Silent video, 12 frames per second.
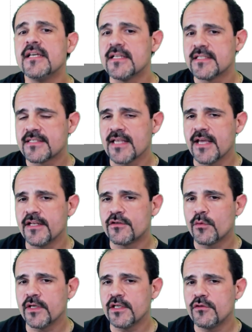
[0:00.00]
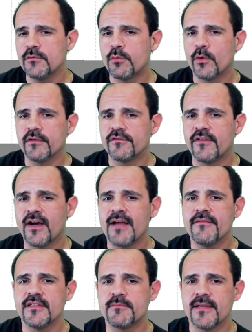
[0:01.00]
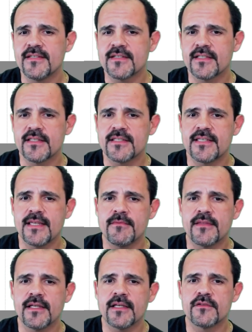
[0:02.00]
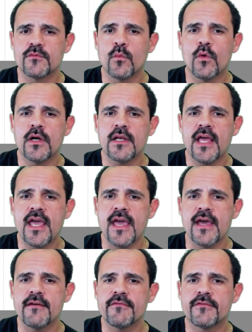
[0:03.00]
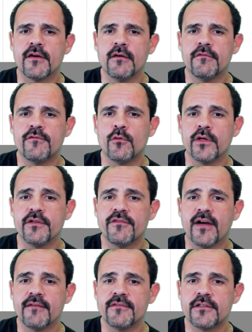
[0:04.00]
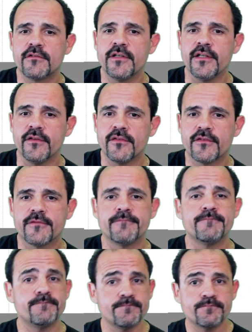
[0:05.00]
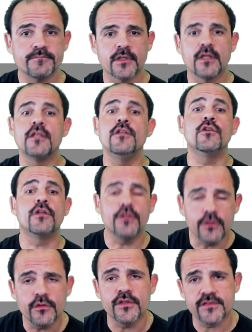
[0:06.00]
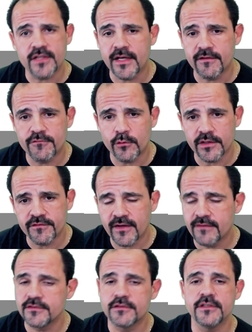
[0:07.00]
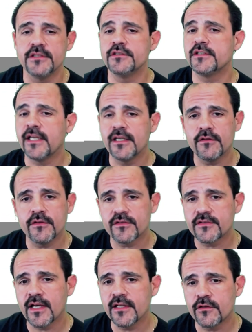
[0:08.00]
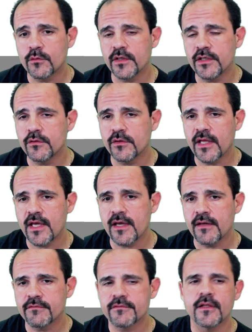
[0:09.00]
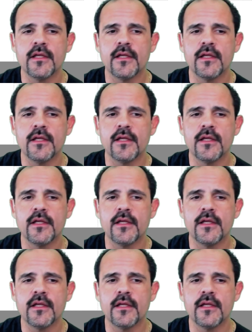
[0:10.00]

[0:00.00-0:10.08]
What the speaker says: Sine of 22.5 is basically the same thing as 1/2 of 45 degrees. You can do the sine of 45 degrees. You can't do the sine of 22.5.